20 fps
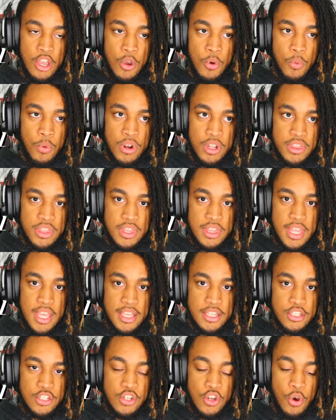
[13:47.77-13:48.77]
when
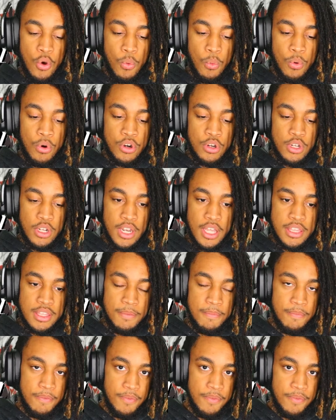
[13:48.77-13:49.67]
things don't work, let them